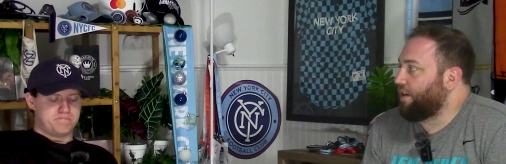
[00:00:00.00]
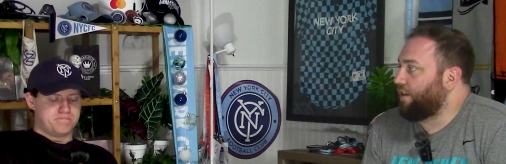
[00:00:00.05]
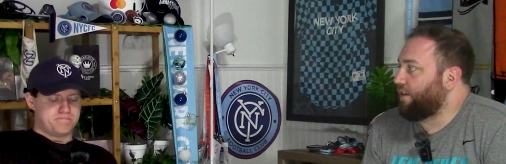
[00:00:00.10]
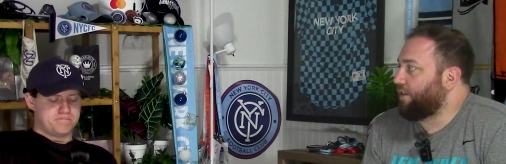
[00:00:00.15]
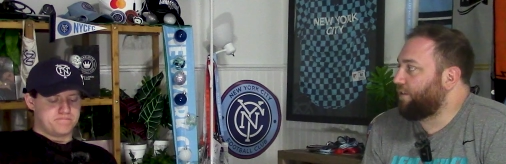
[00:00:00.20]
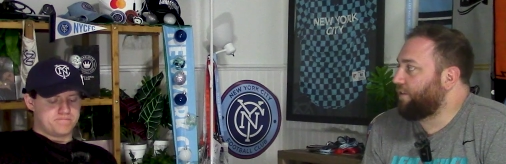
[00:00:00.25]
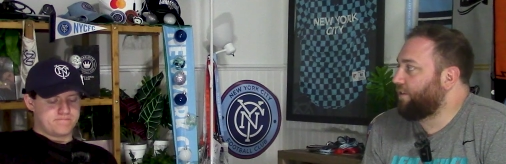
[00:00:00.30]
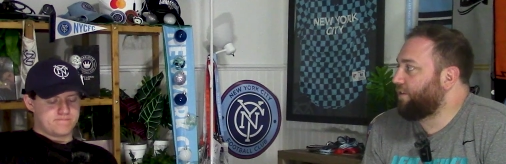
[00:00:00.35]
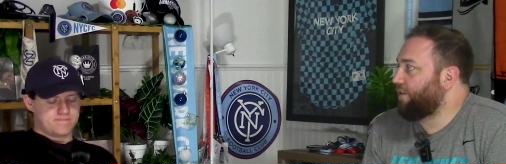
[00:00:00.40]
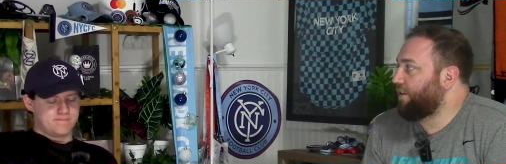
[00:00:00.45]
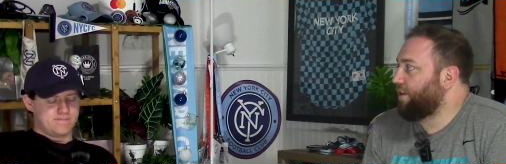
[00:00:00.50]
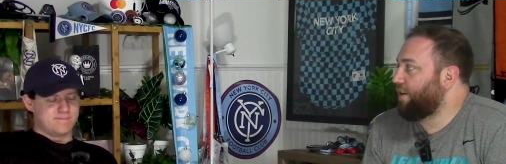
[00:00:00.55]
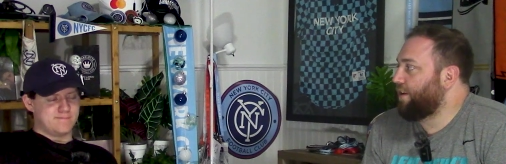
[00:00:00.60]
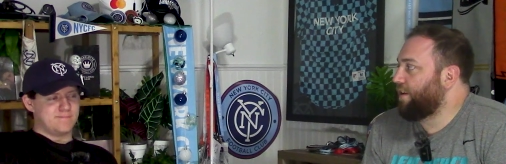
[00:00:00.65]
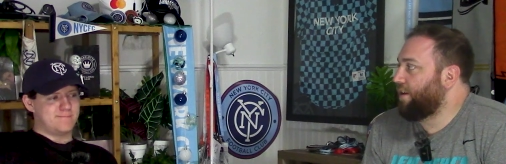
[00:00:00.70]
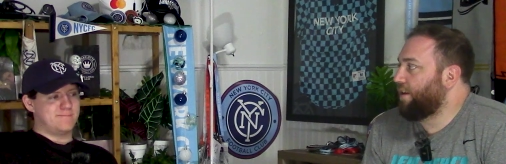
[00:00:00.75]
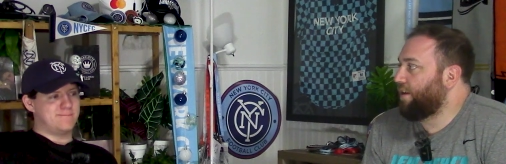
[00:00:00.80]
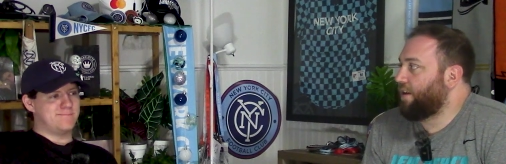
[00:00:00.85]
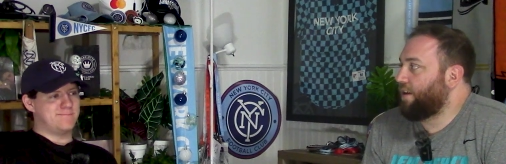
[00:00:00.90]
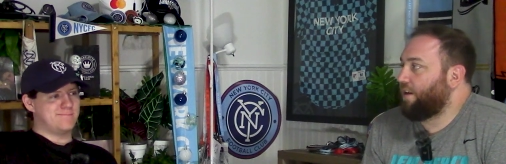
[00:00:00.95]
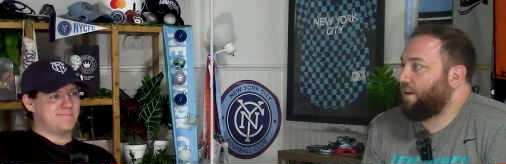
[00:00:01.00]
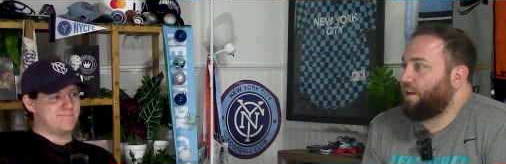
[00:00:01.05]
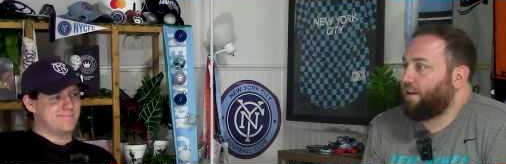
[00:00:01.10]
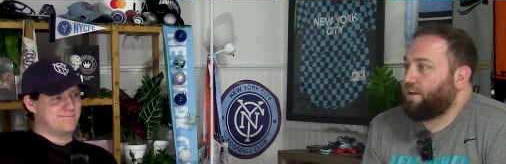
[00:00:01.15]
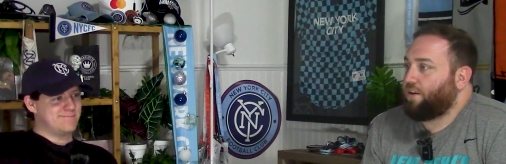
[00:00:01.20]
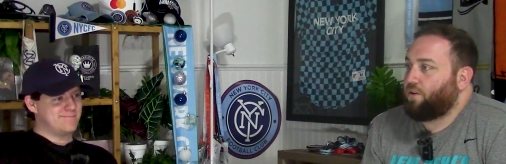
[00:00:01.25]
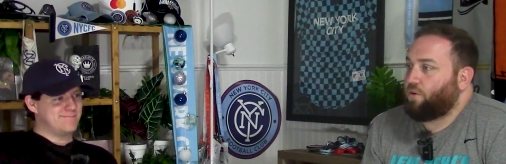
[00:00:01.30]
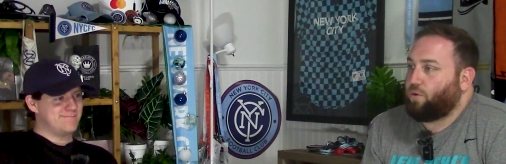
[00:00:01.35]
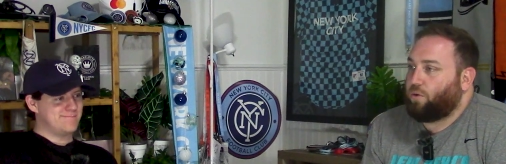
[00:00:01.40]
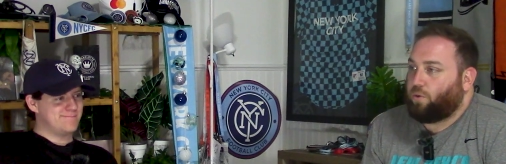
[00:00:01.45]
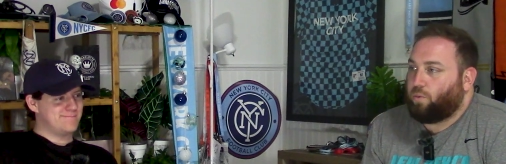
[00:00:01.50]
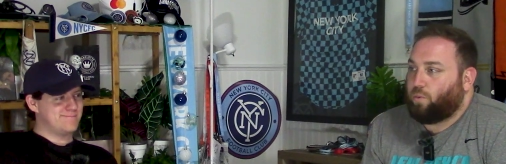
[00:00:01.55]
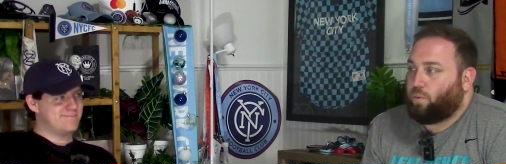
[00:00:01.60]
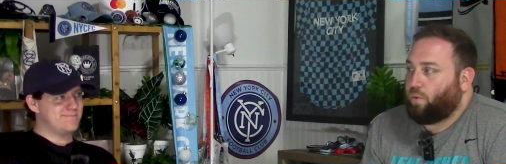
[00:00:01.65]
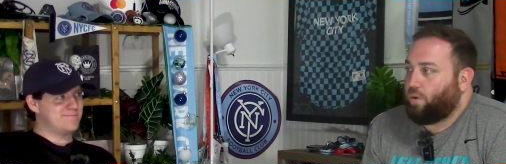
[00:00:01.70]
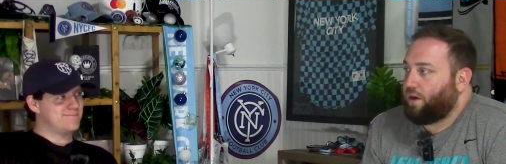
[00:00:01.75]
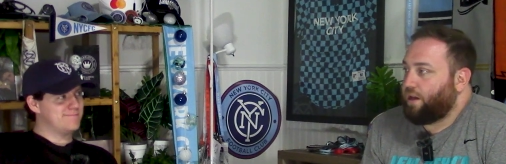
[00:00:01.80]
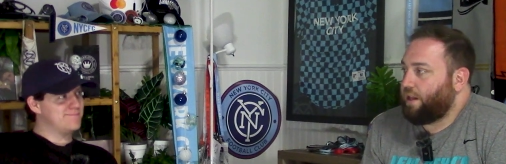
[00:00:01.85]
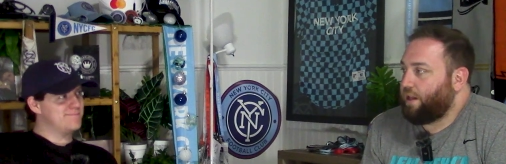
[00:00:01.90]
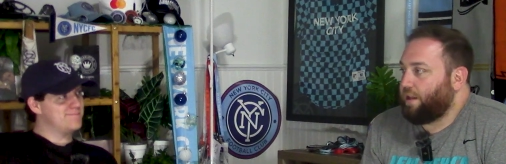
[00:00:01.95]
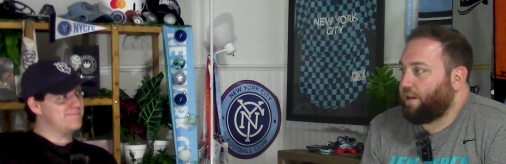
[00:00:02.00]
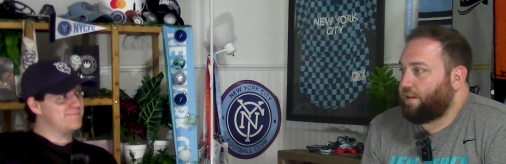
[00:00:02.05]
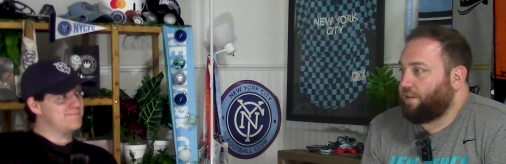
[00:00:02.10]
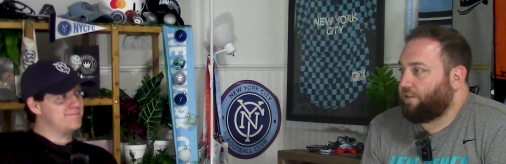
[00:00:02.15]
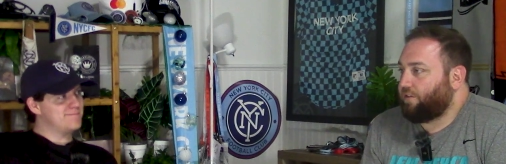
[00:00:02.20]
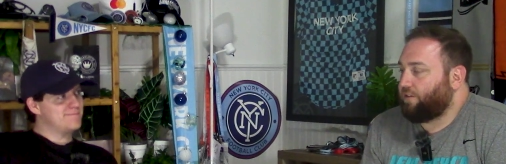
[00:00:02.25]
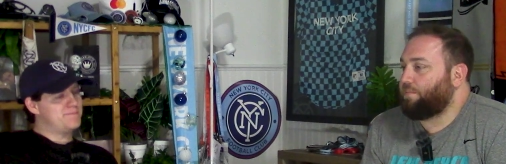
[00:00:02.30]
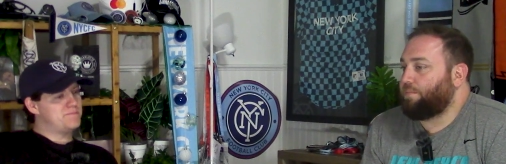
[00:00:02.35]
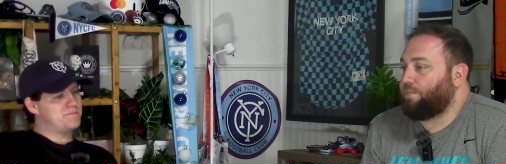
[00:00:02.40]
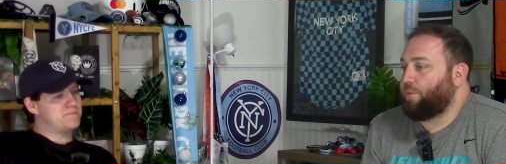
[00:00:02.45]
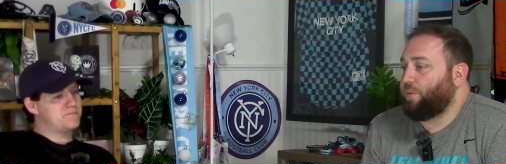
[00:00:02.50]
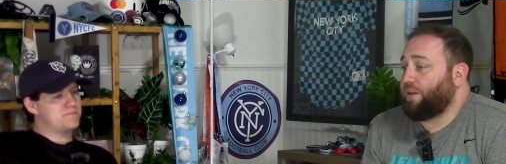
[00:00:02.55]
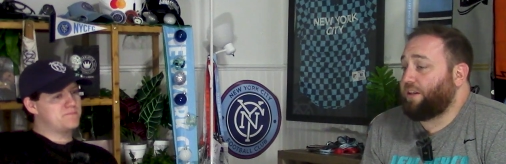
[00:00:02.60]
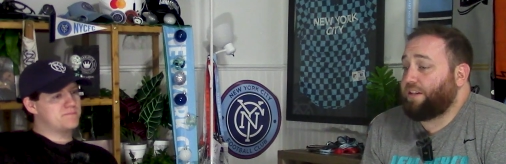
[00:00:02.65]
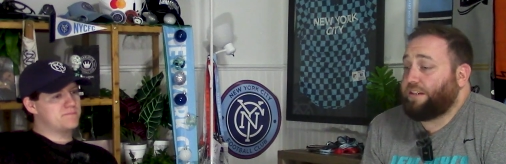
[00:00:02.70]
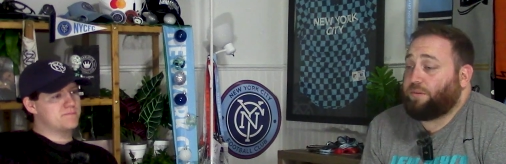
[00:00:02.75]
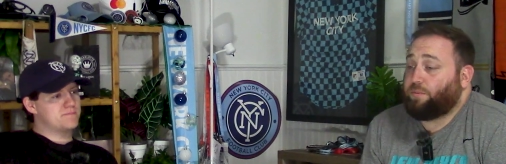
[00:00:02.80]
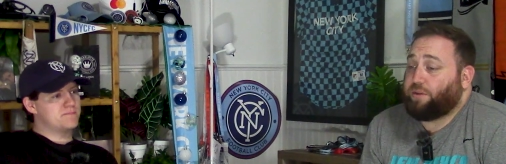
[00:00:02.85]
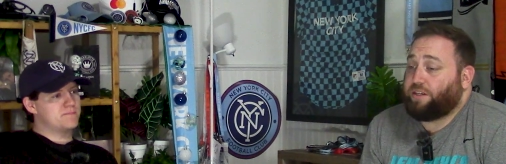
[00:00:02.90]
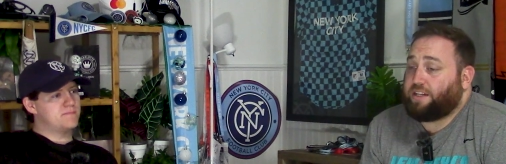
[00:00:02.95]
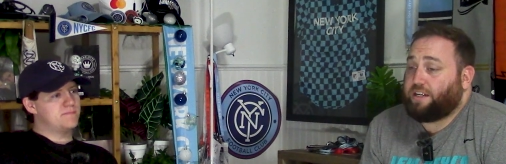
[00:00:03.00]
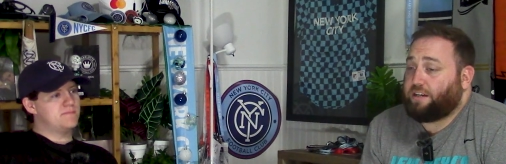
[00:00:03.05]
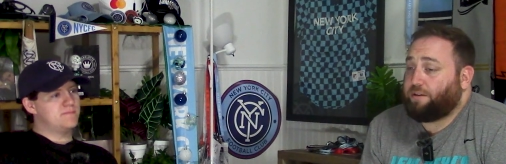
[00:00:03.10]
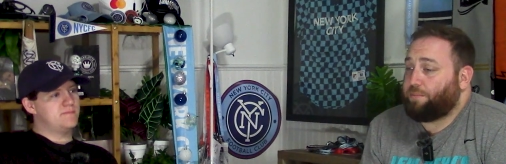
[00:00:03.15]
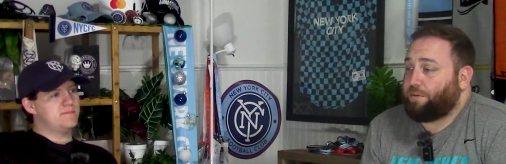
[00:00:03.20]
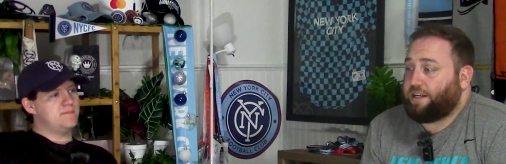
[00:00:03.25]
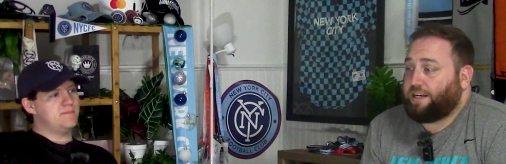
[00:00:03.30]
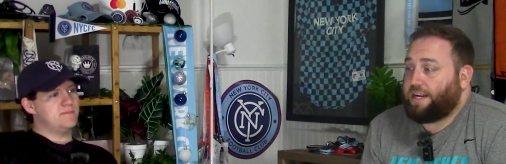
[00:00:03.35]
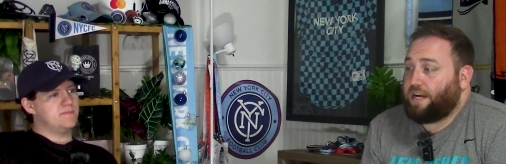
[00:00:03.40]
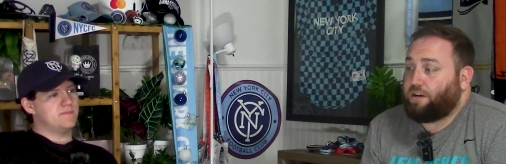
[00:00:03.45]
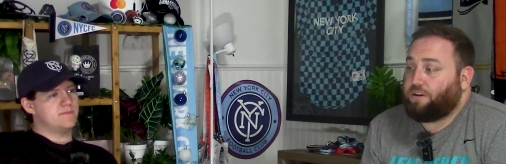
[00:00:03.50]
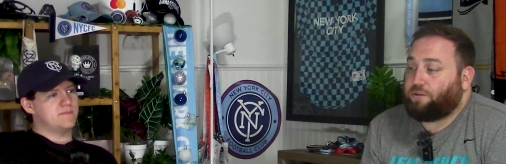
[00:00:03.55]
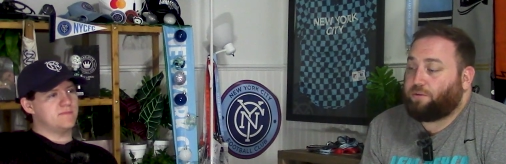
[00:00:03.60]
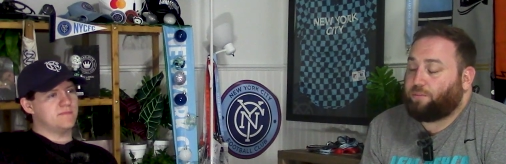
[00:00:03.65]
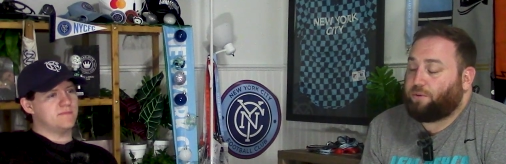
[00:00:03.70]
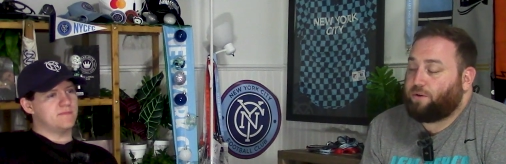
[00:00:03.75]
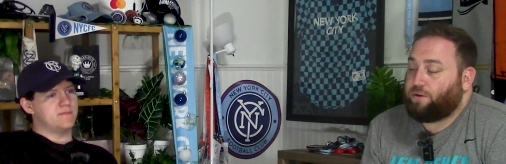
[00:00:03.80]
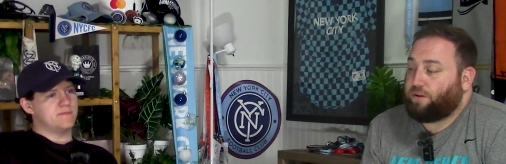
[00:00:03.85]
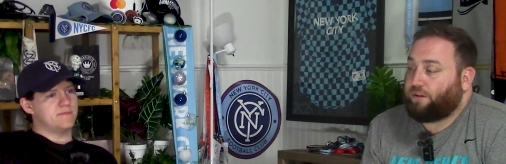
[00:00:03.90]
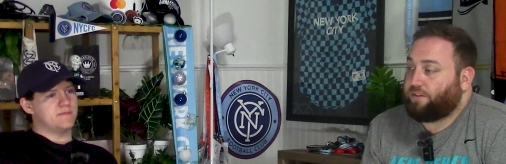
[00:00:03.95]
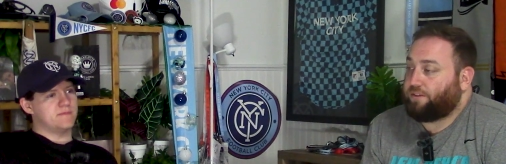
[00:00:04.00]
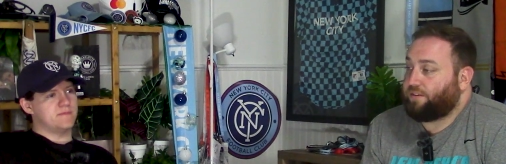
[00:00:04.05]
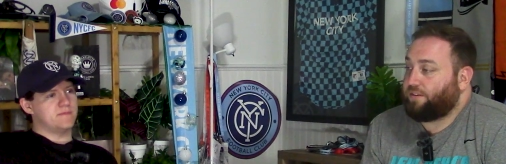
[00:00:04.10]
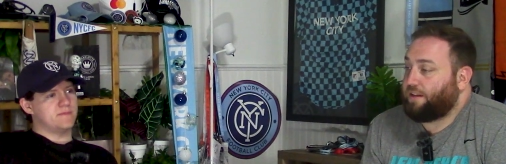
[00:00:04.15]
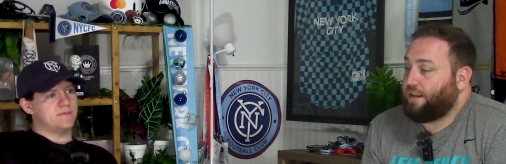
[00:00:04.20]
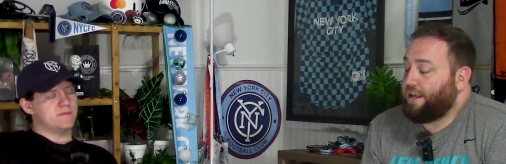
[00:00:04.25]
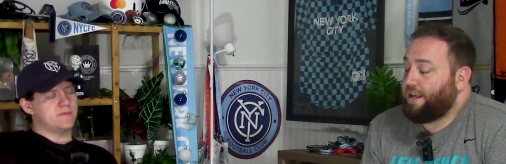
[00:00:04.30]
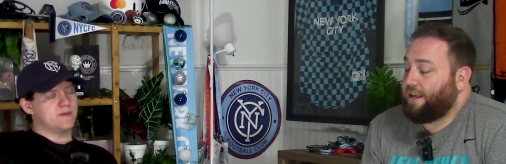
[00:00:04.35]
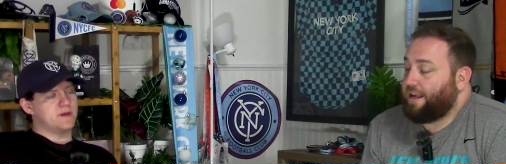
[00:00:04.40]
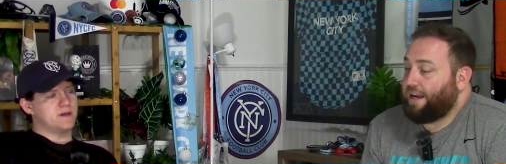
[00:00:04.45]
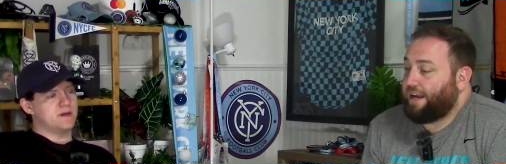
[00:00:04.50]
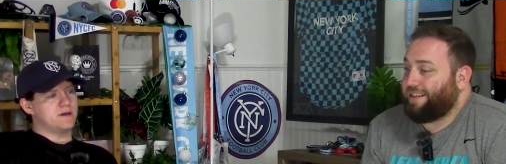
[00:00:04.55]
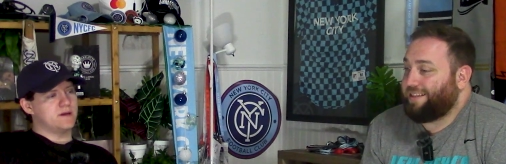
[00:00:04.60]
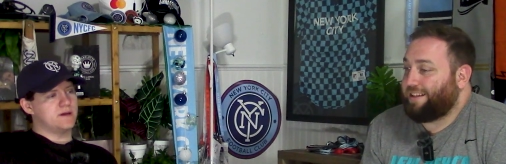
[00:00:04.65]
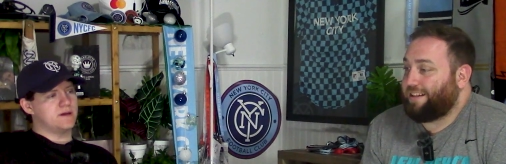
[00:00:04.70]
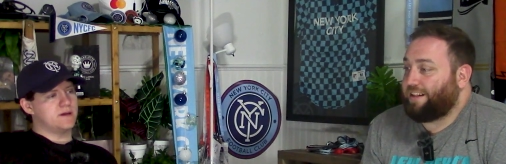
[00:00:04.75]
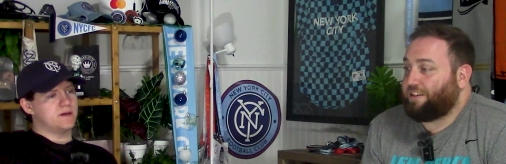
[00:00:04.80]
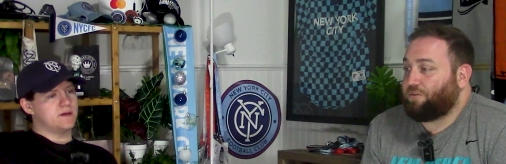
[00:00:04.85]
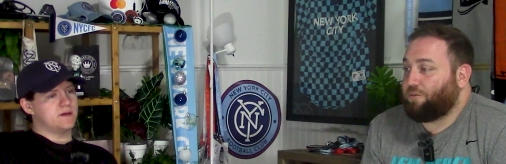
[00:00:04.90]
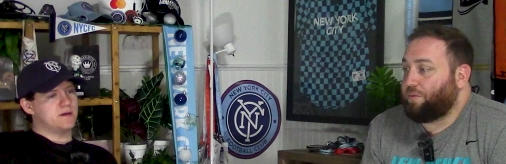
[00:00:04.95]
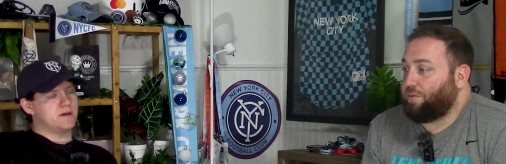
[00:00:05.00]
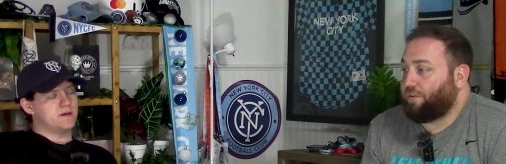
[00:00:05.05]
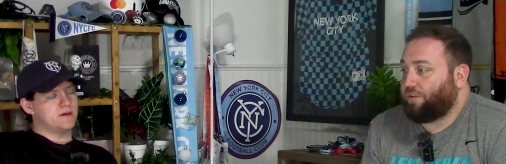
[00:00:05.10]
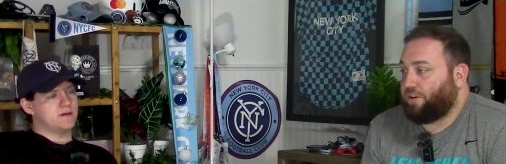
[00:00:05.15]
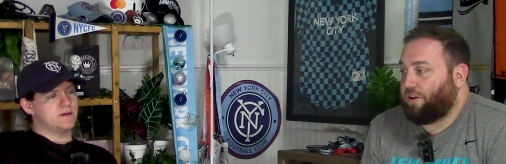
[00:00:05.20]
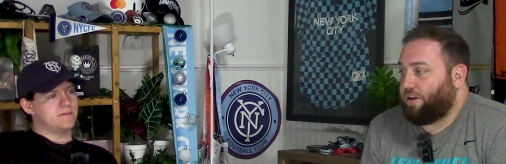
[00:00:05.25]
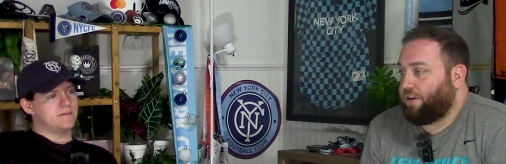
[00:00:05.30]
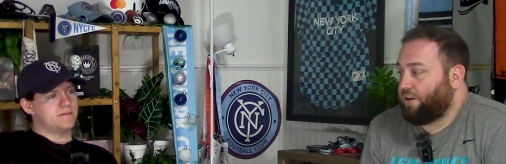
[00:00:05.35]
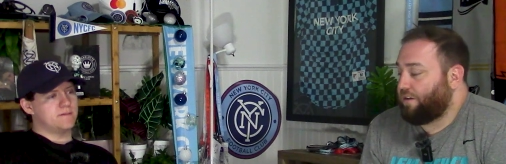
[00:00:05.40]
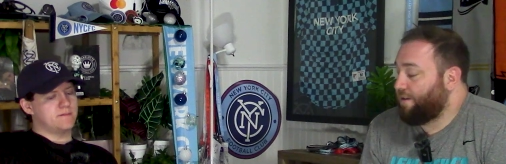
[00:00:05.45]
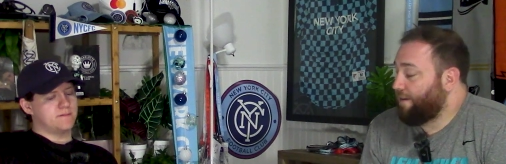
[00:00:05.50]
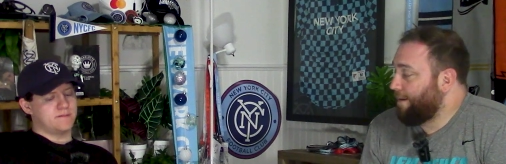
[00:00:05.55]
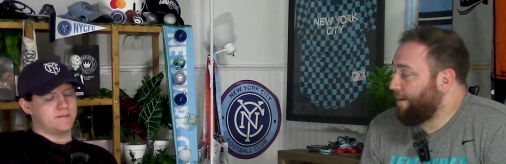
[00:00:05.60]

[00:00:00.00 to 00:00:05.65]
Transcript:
Speaker 1: us or what it is. We, we tend to play down to opponents. I think that's what we saw.